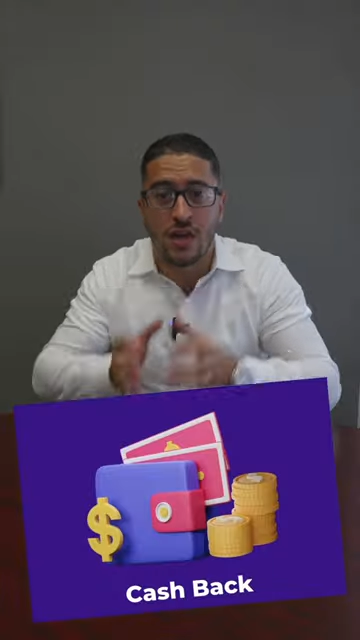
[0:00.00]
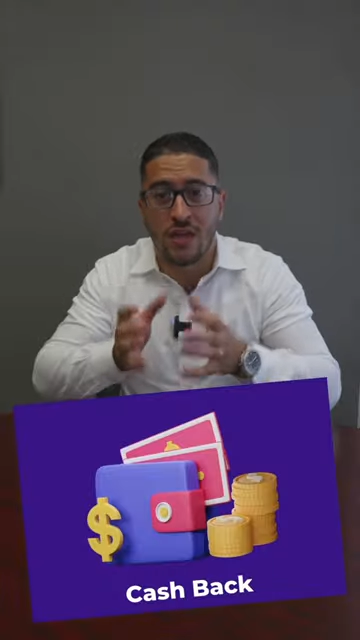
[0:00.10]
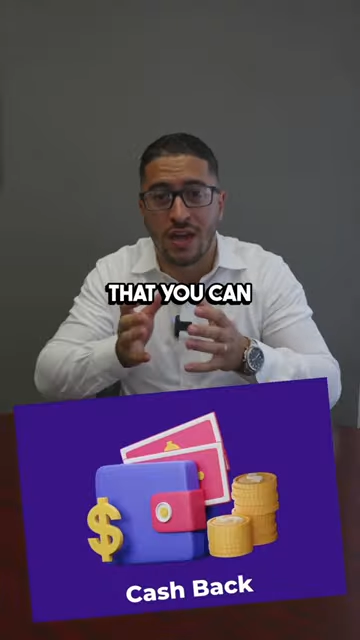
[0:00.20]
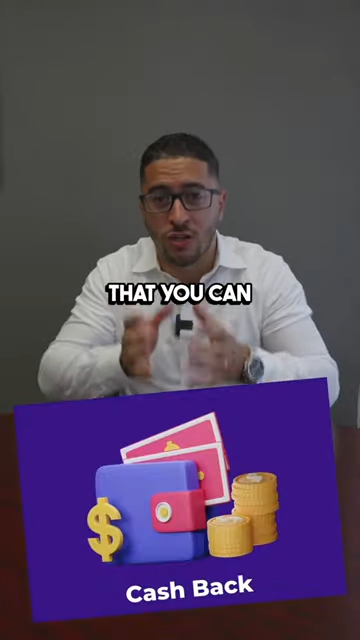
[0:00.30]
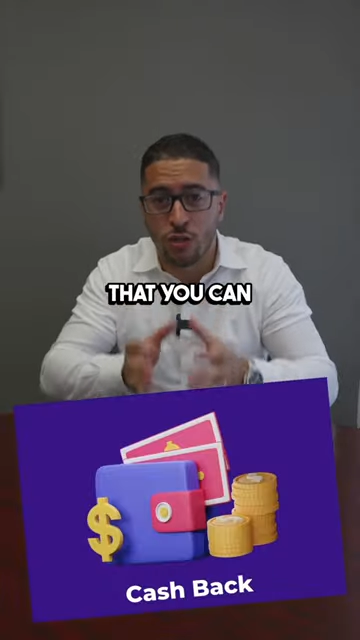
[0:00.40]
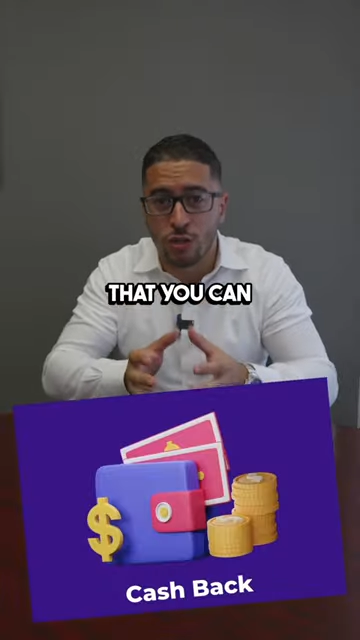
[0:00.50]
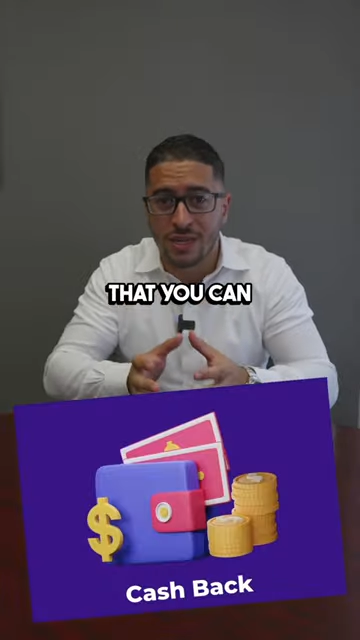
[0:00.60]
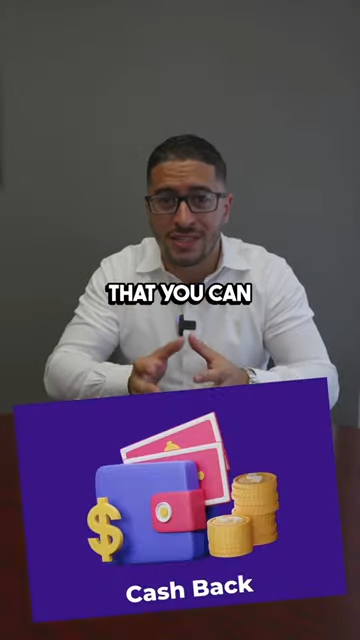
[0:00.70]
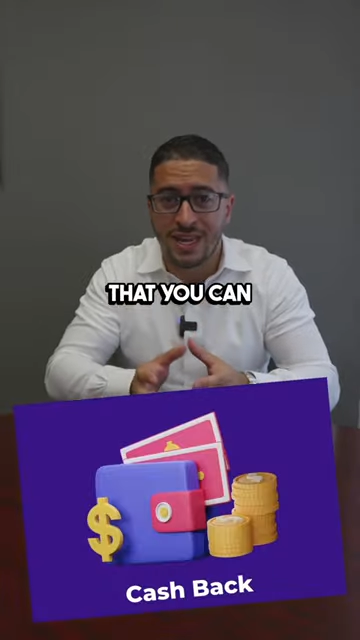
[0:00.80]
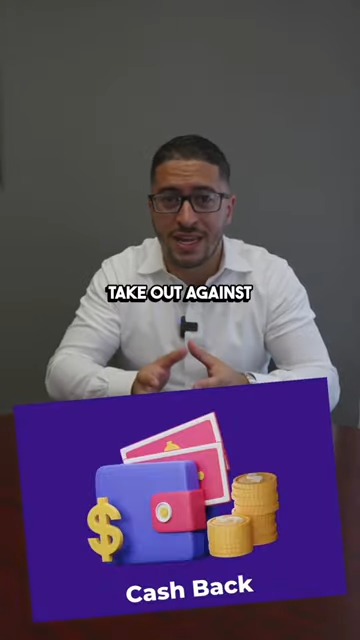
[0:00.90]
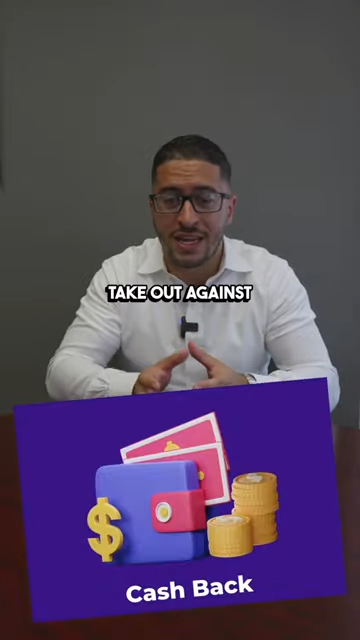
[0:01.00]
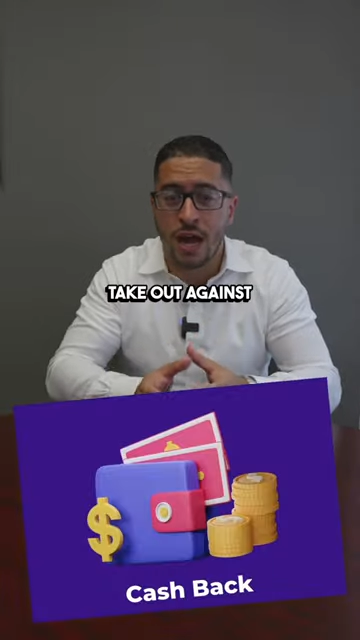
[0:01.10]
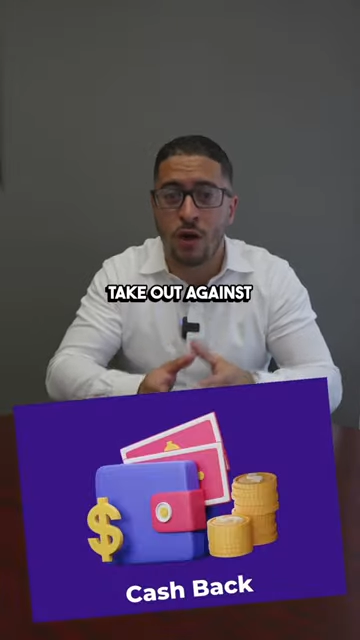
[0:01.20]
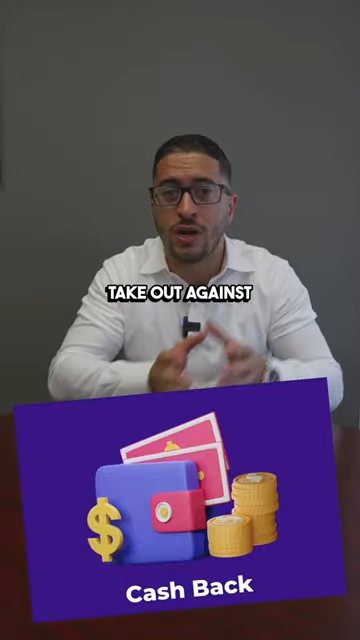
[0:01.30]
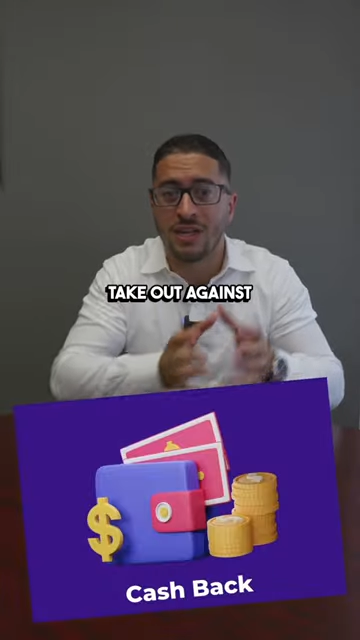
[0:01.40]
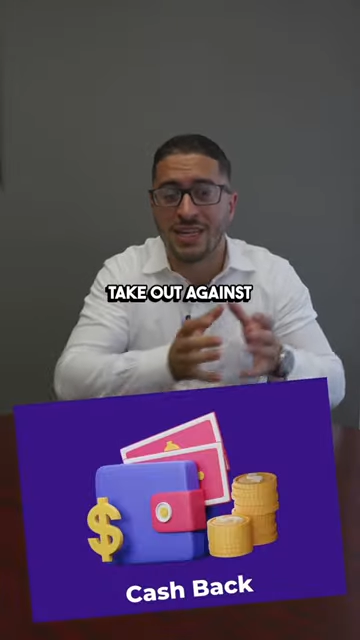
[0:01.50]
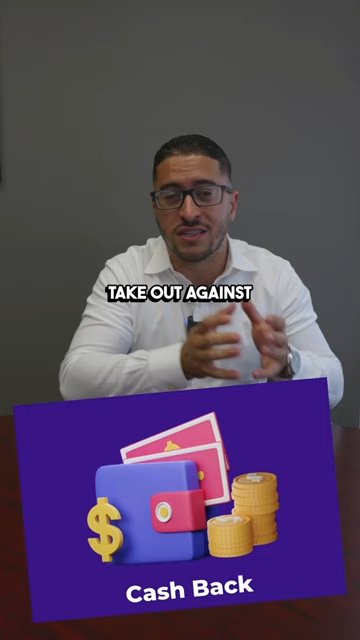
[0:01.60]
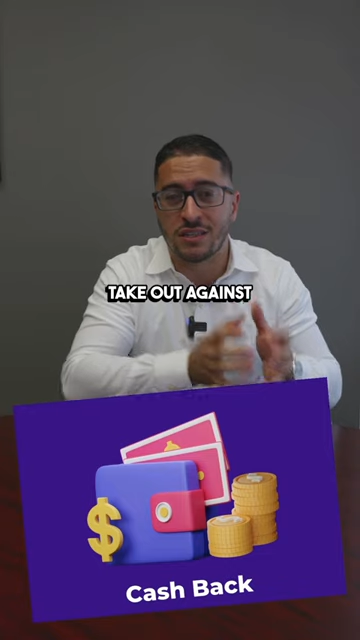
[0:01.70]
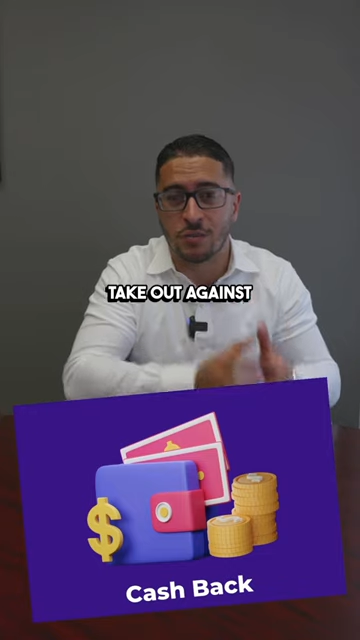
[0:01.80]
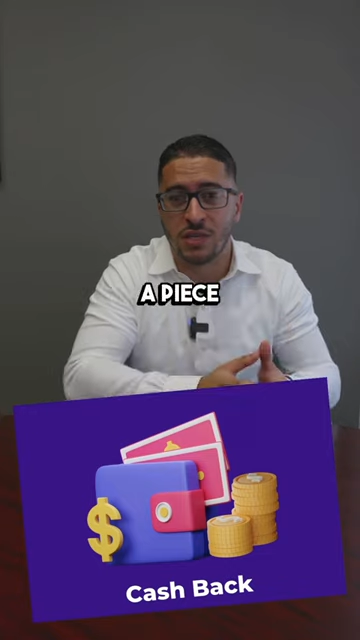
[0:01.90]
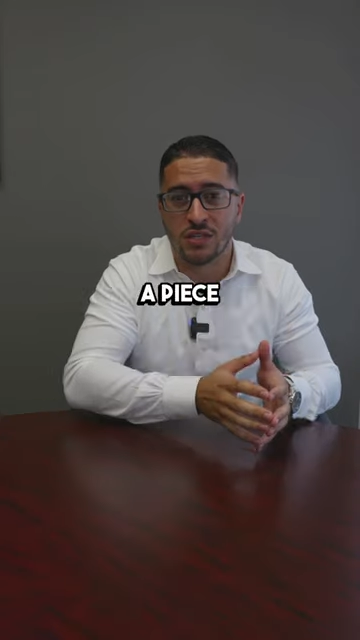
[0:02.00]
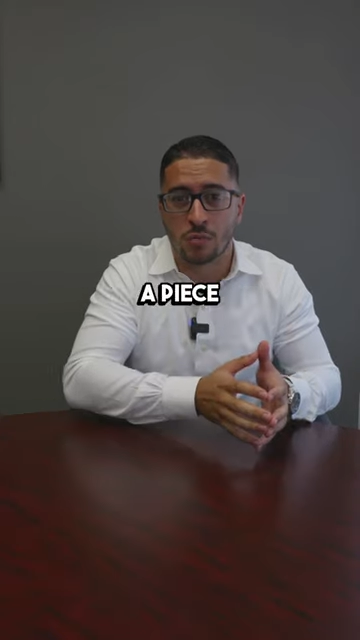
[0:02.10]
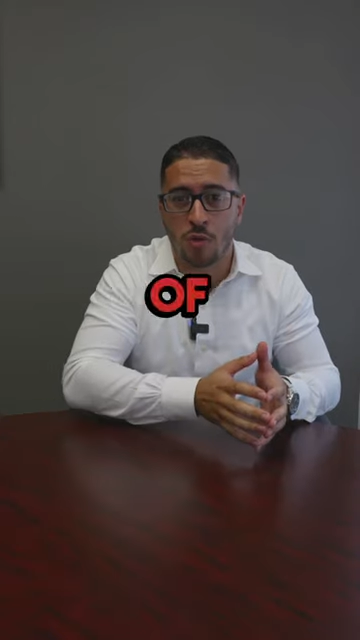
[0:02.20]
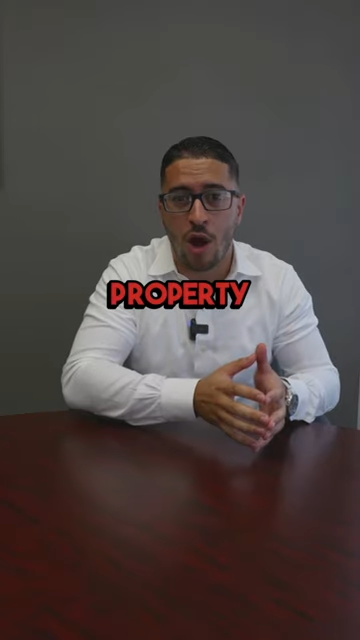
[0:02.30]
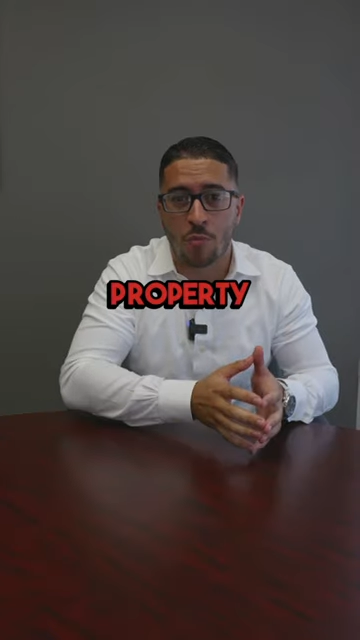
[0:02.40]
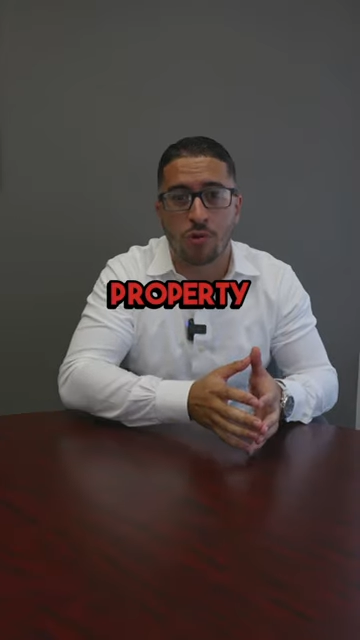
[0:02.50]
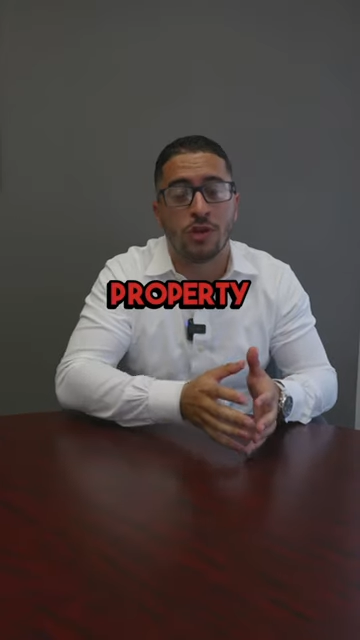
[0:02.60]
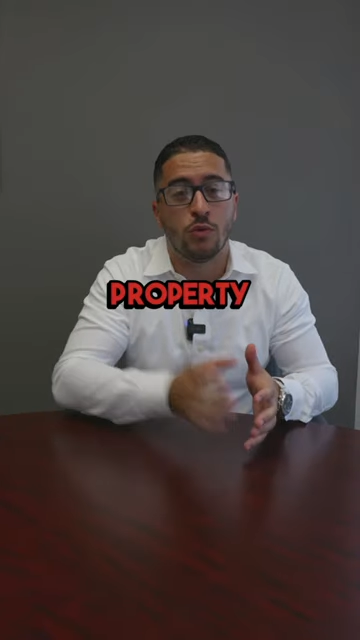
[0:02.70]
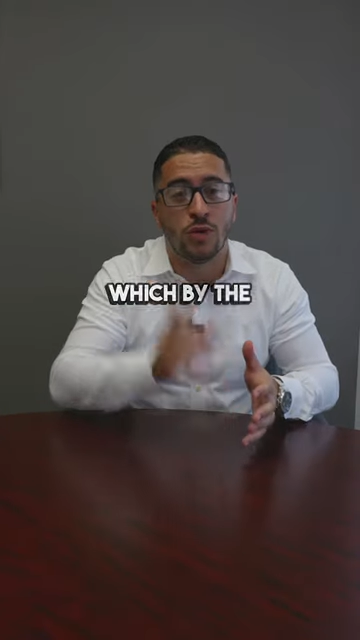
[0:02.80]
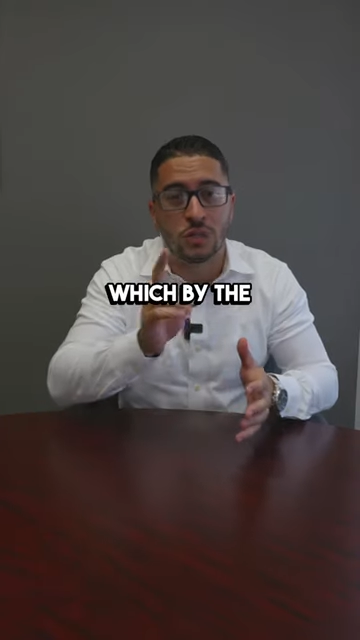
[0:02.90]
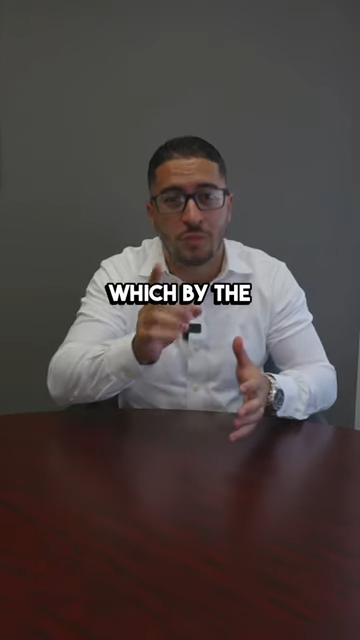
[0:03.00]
that you can take out against a piece of property, which,